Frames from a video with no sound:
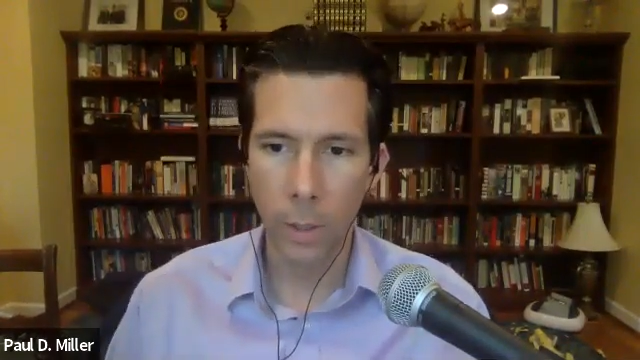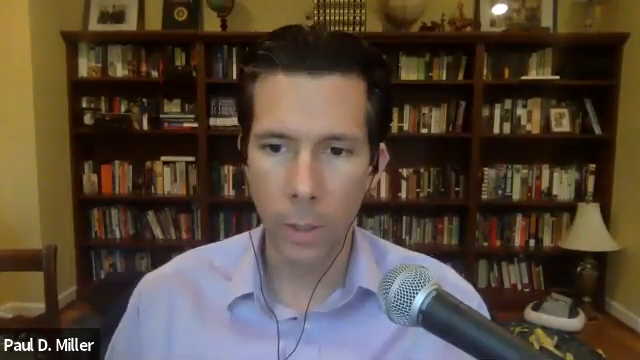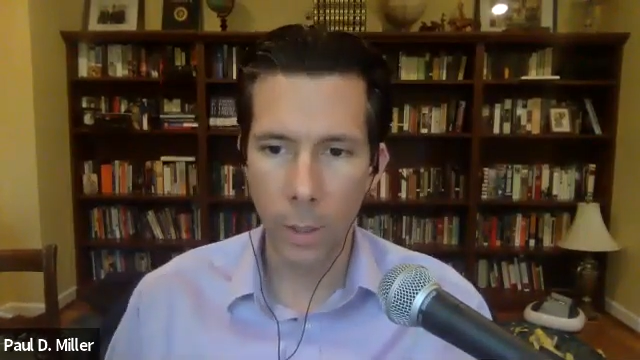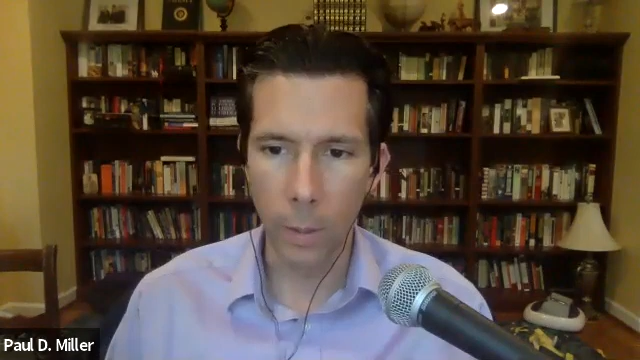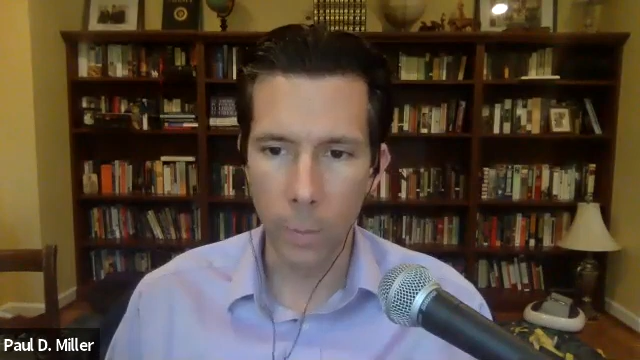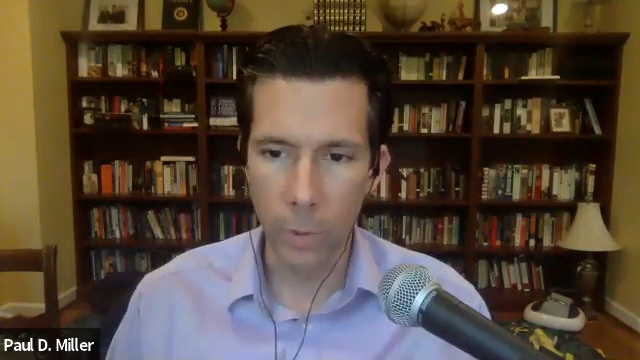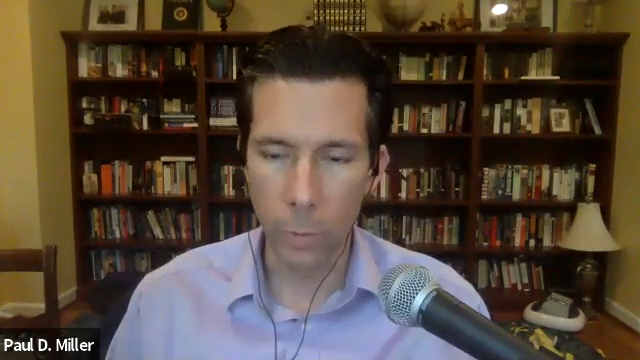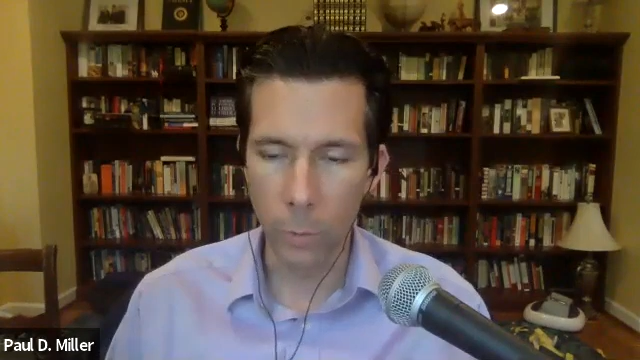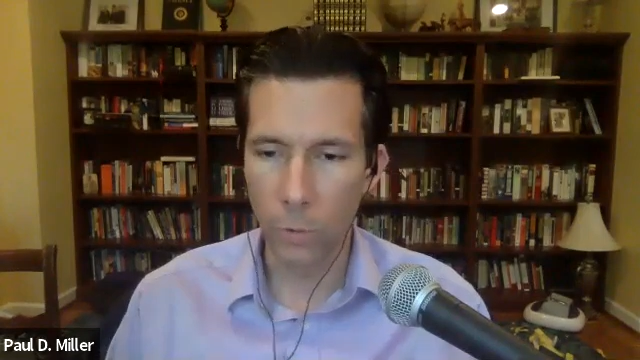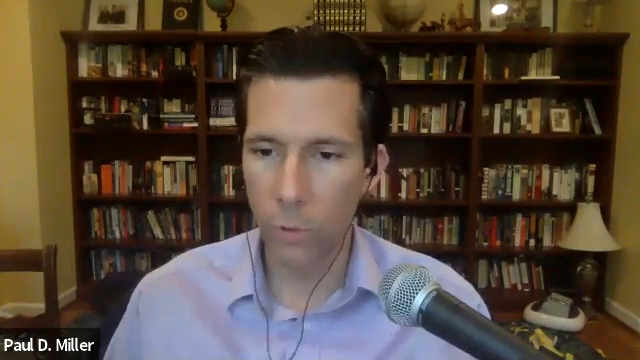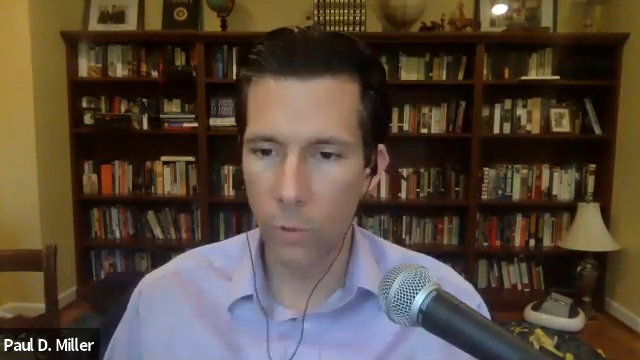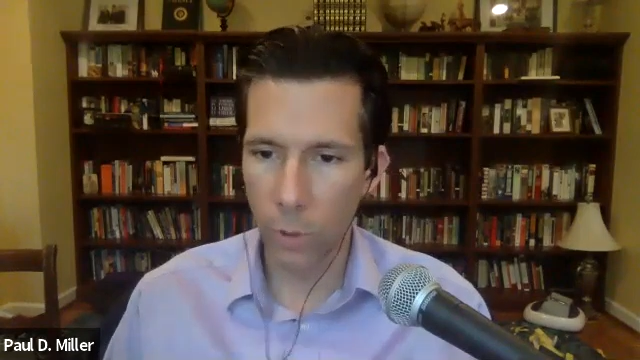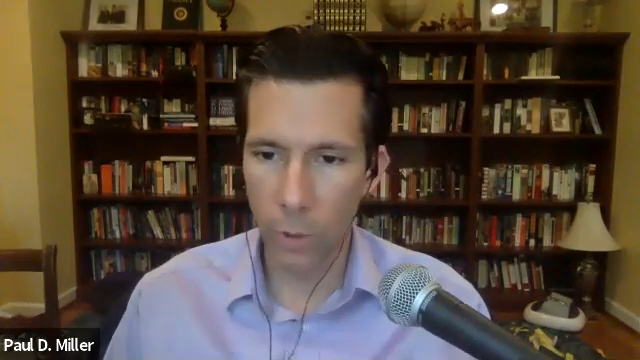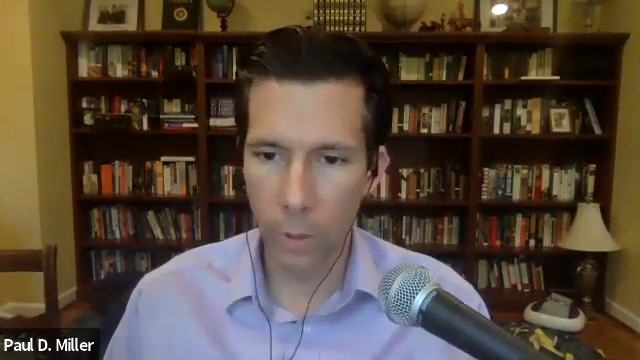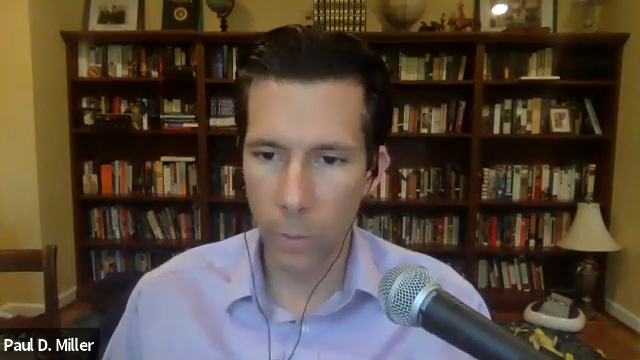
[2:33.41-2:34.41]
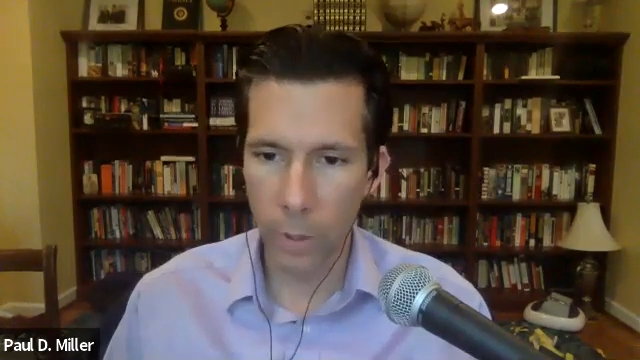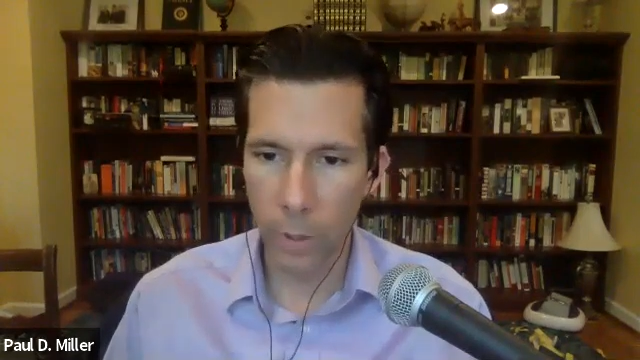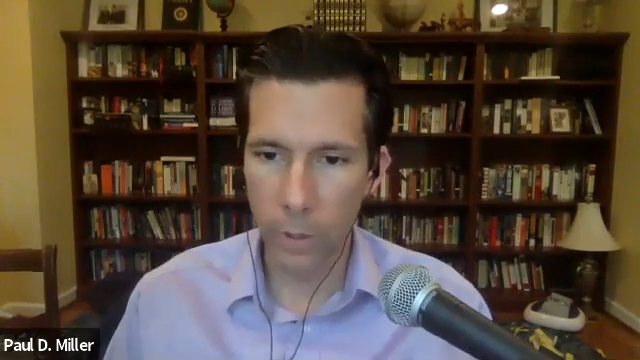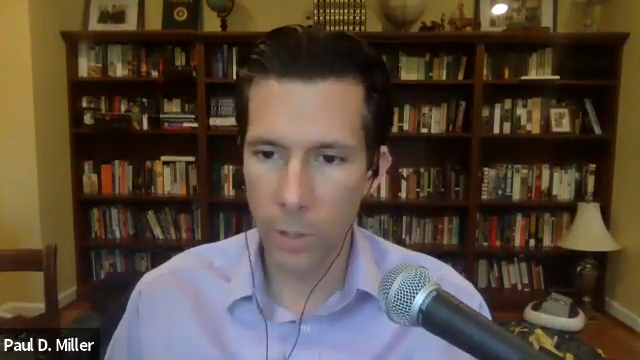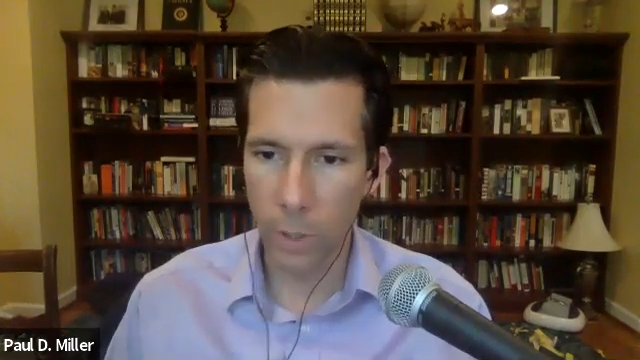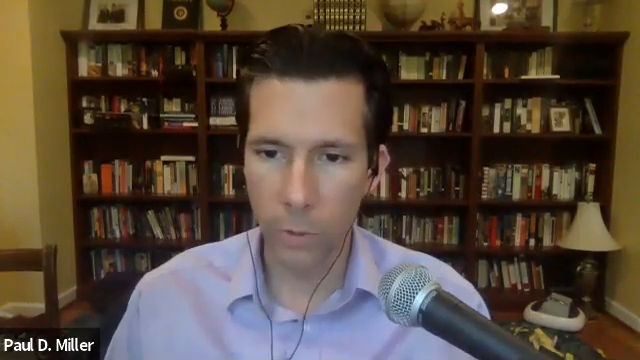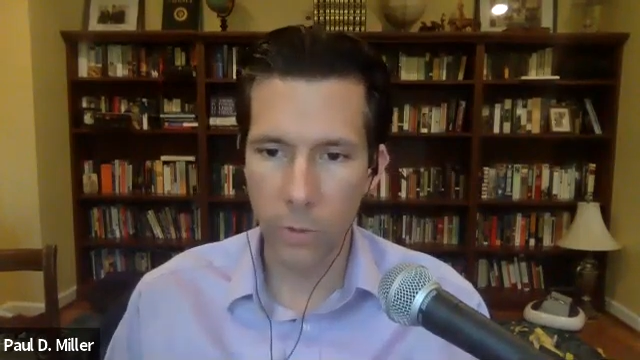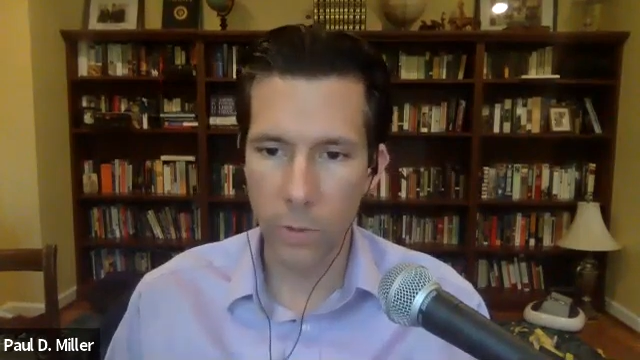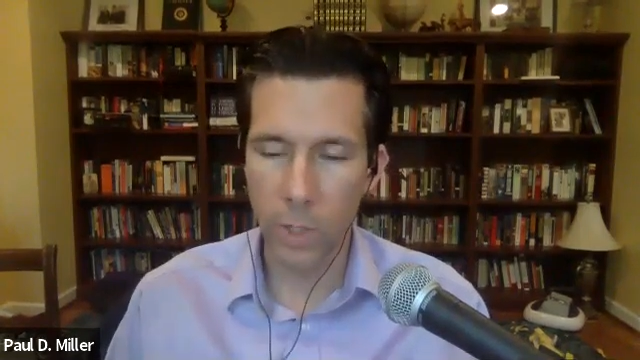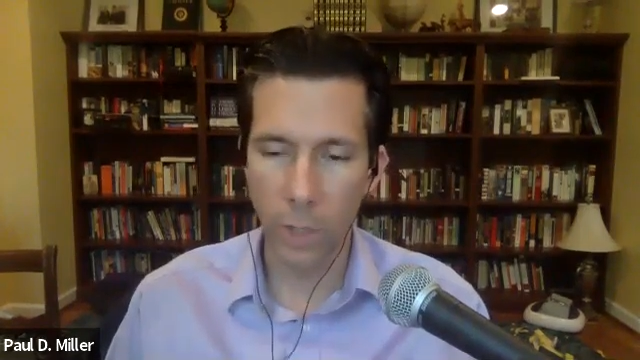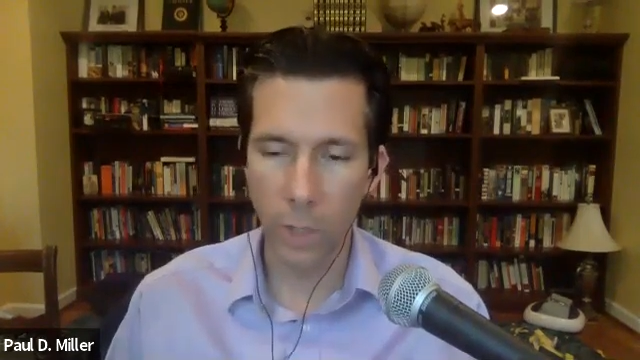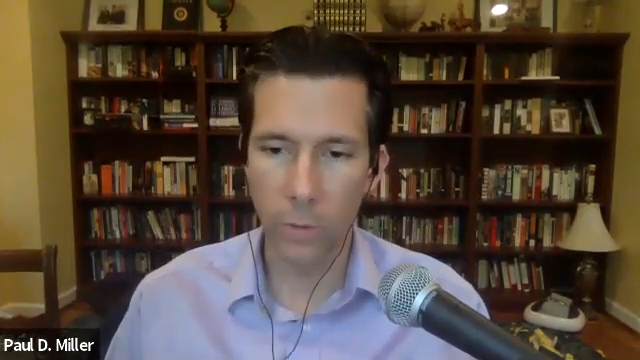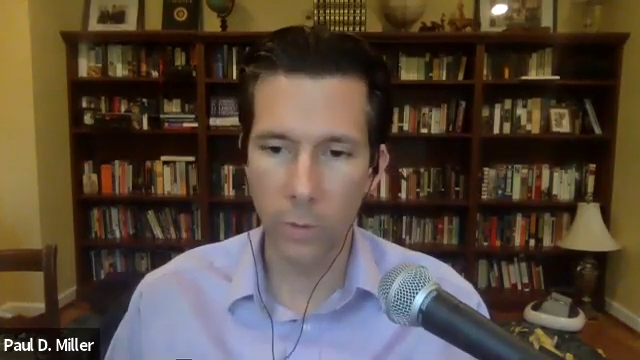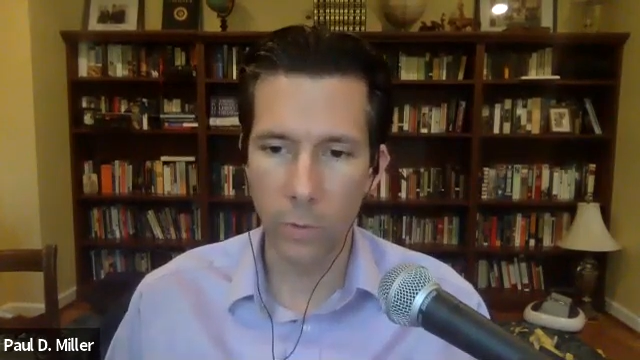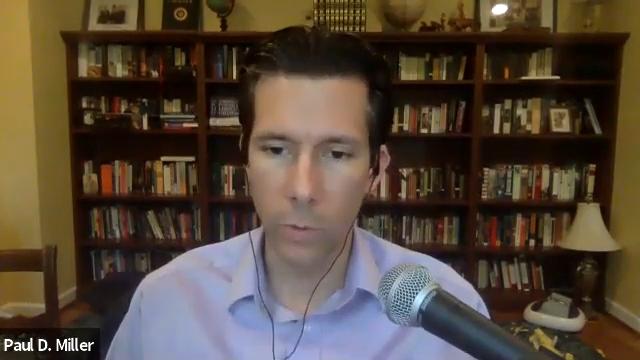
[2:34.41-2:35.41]
that was triggered by the terrorist
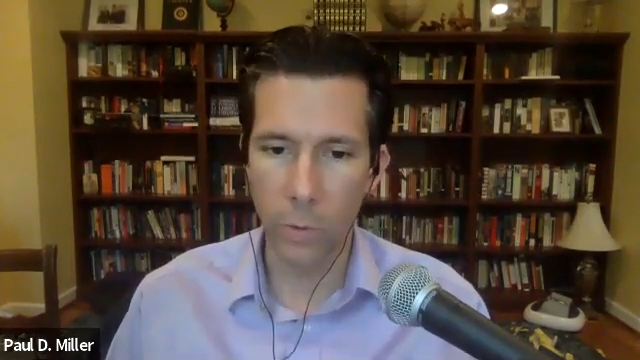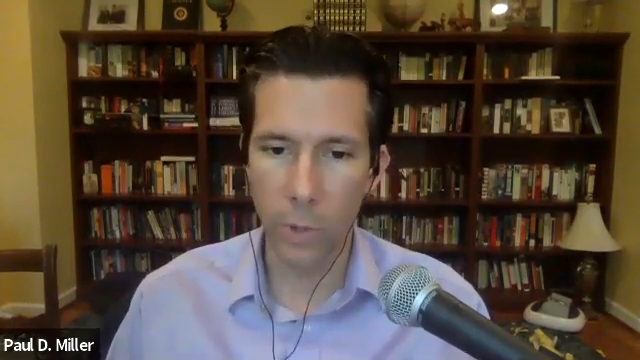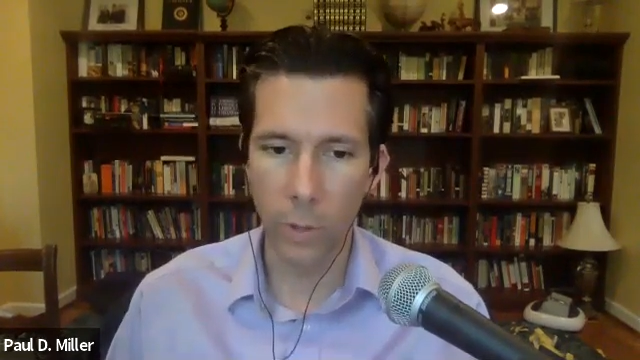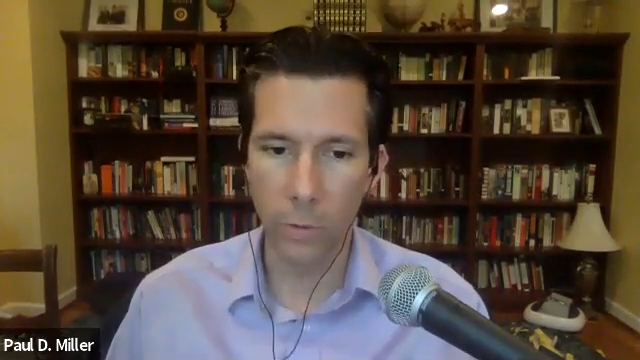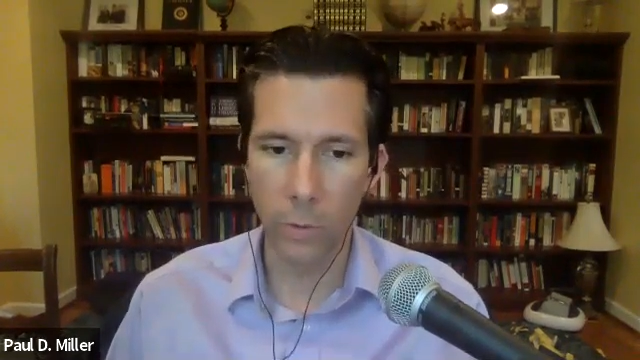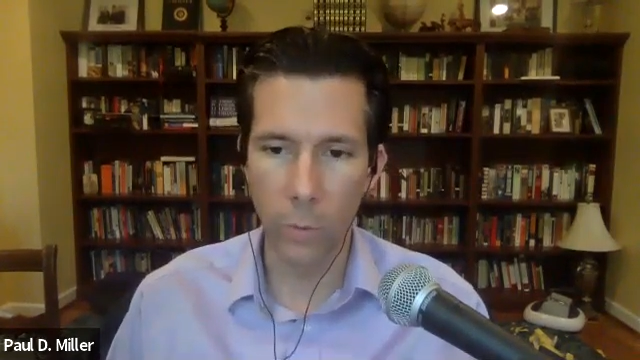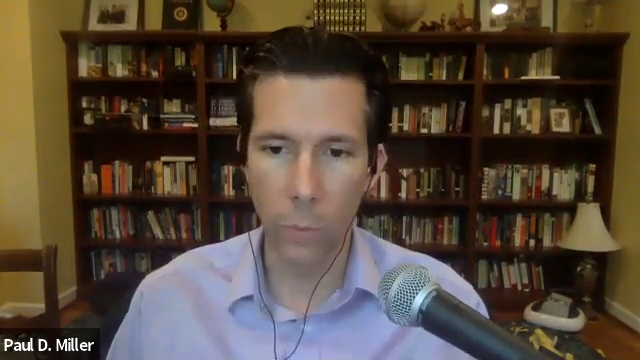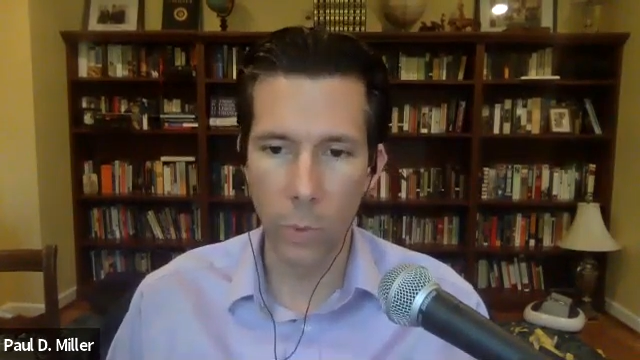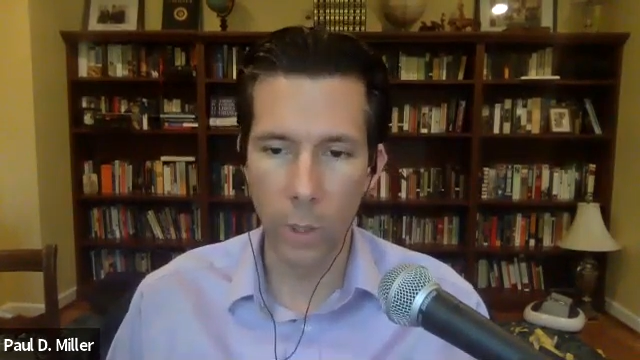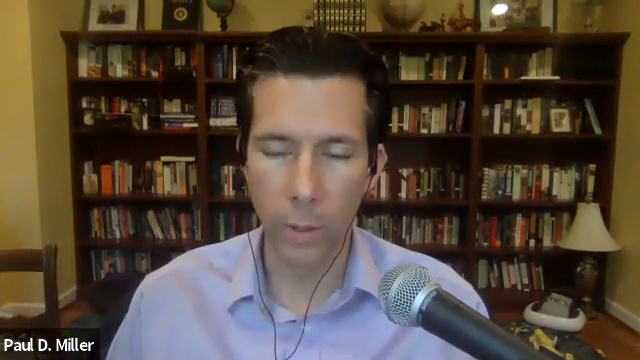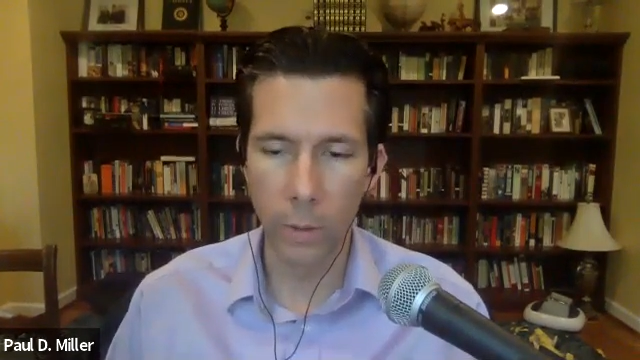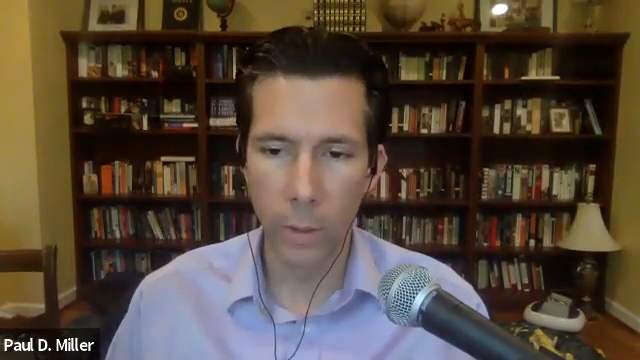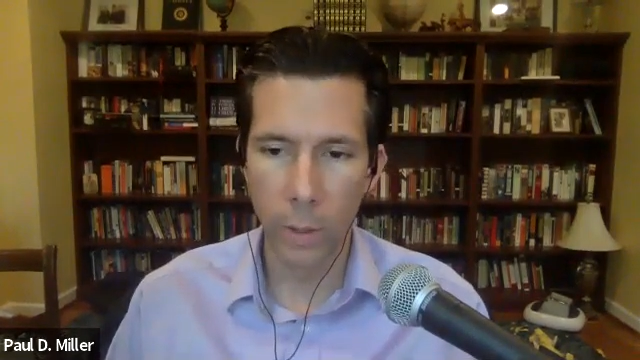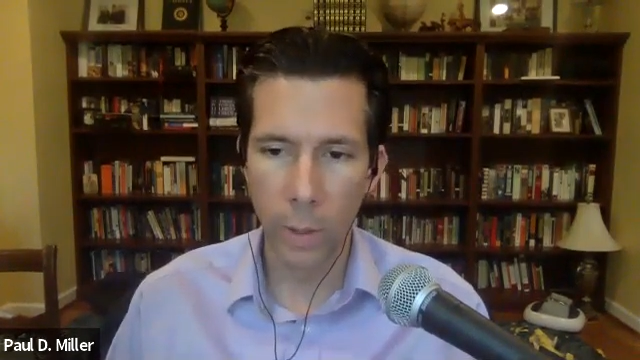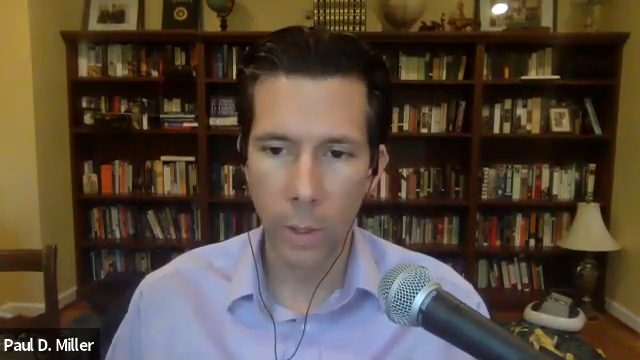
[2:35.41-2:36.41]
attacks of 2001.